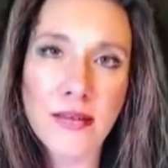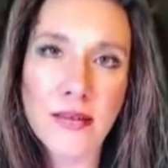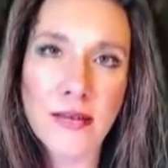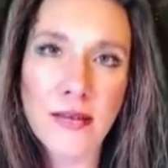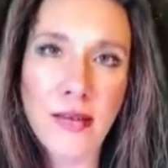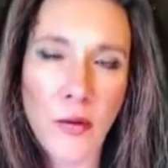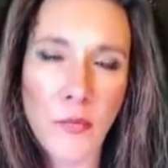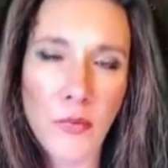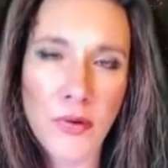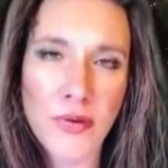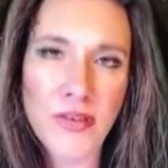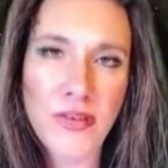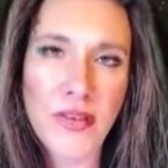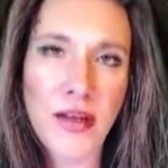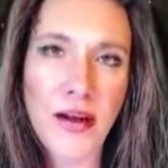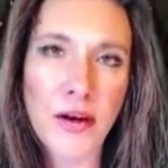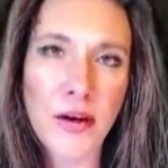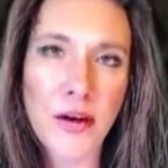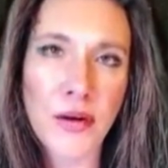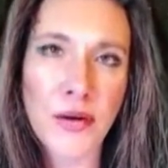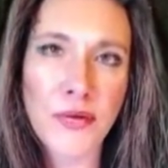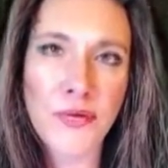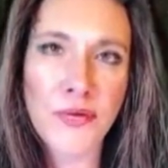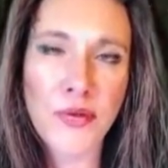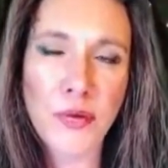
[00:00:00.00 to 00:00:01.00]
that was
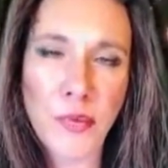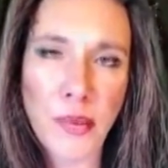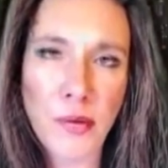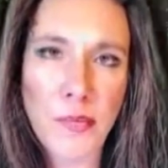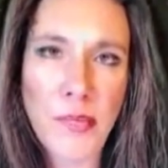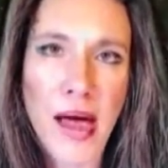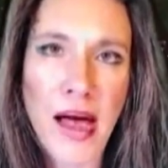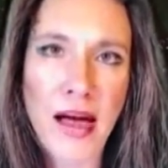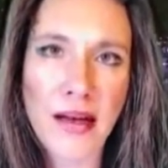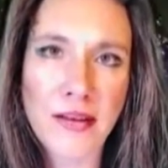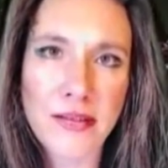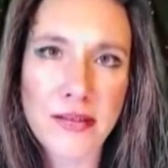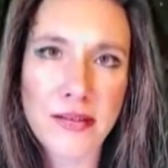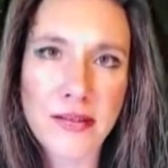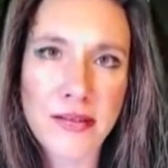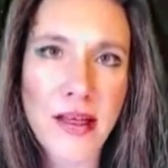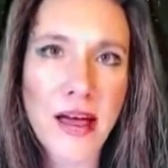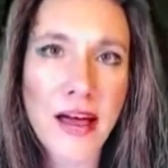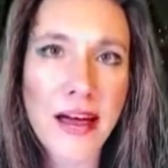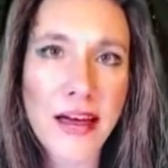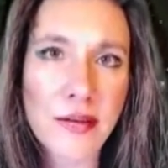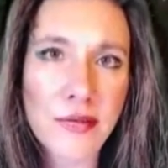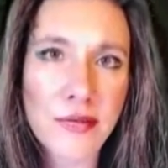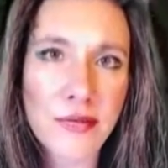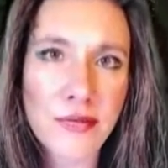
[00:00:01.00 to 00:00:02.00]
there from the past
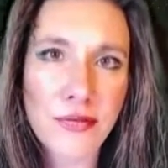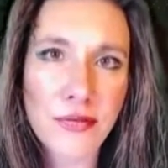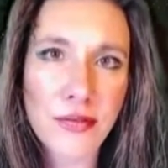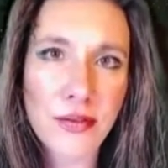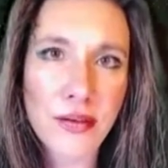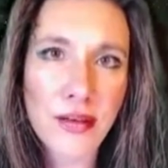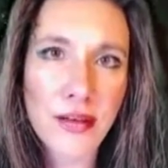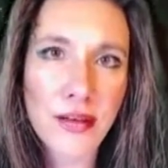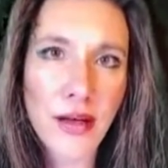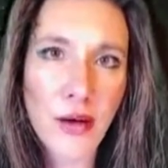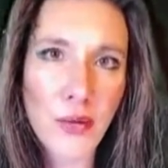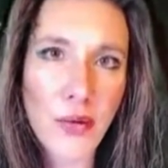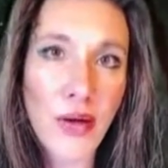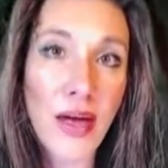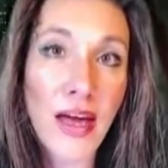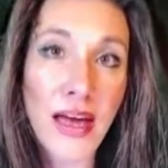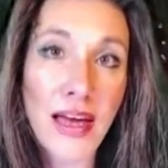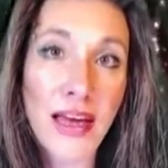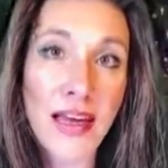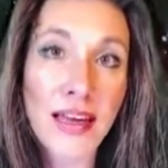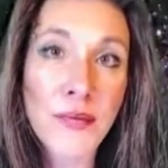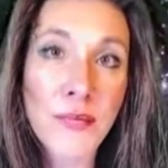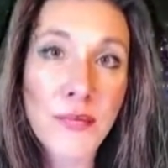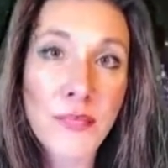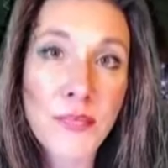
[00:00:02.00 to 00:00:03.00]
life.
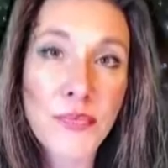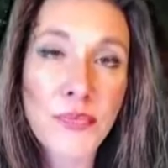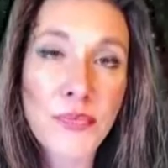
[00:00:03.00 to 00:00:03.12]
Okay,